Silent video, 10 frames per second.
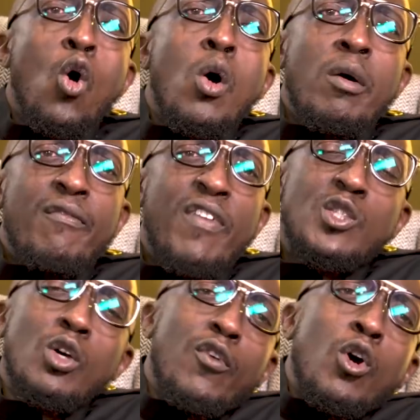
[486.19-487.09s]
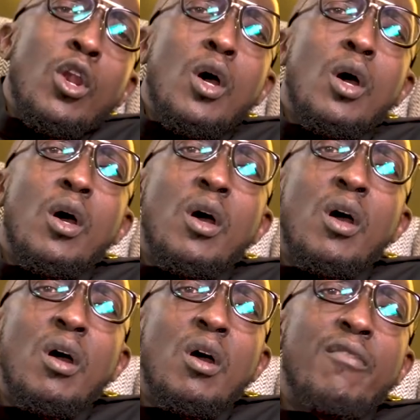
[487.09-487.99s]
how dare you be the one to
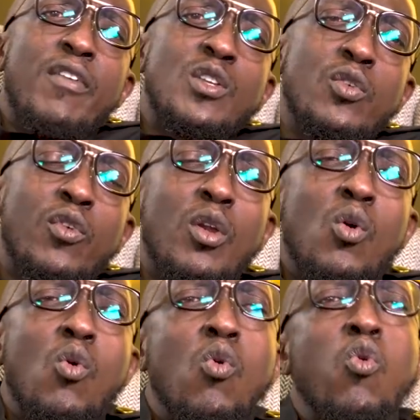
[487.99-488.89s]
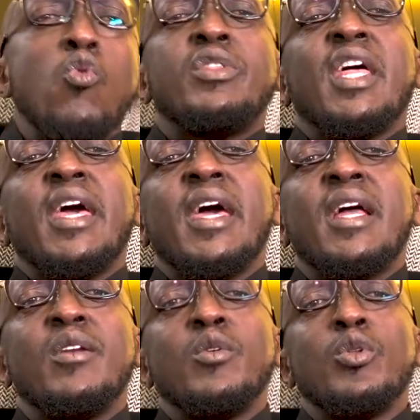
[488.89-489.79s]
introduce the president? First of all, who the
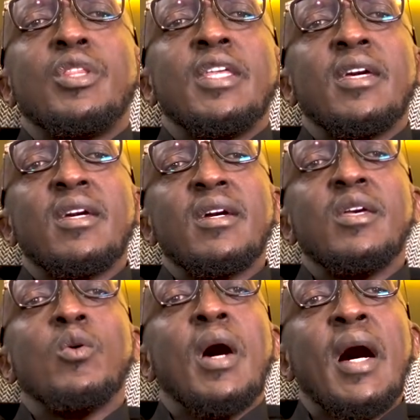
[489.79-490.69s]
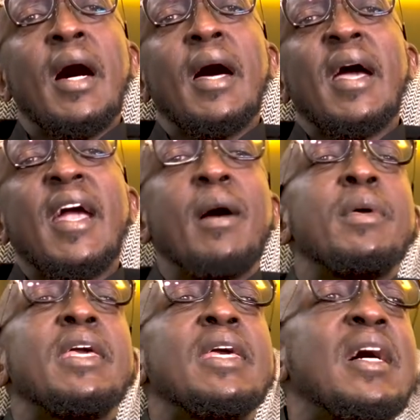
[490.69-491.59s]
hell do you think you are
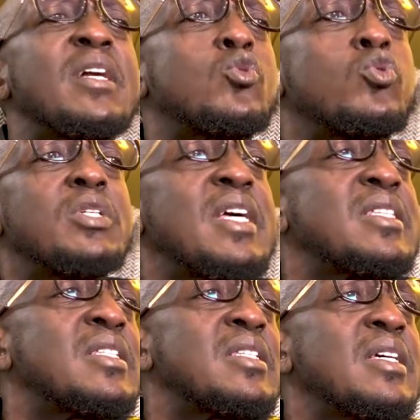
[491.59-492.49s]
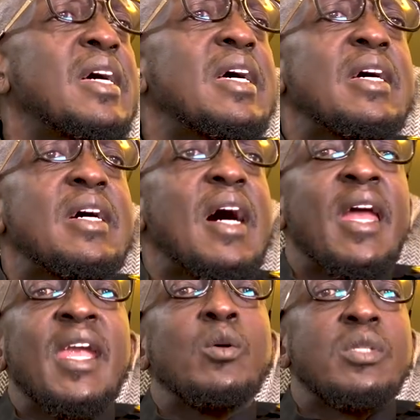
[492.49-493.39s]
coming here to just
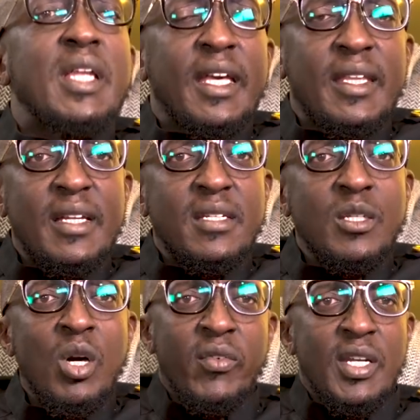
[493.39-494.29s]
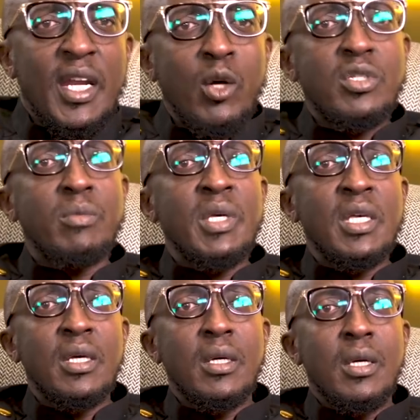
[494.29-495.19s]
announce like that? You haven't announced me.
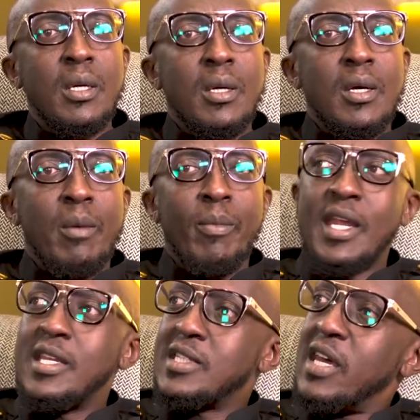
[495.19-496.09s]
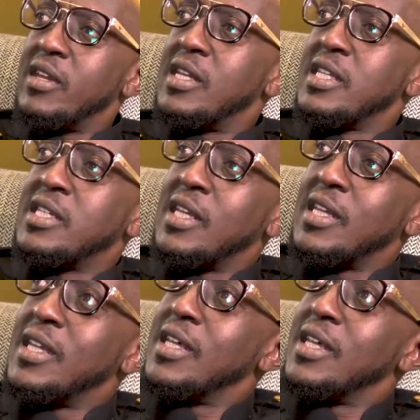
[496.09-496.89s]
But I decided, listen,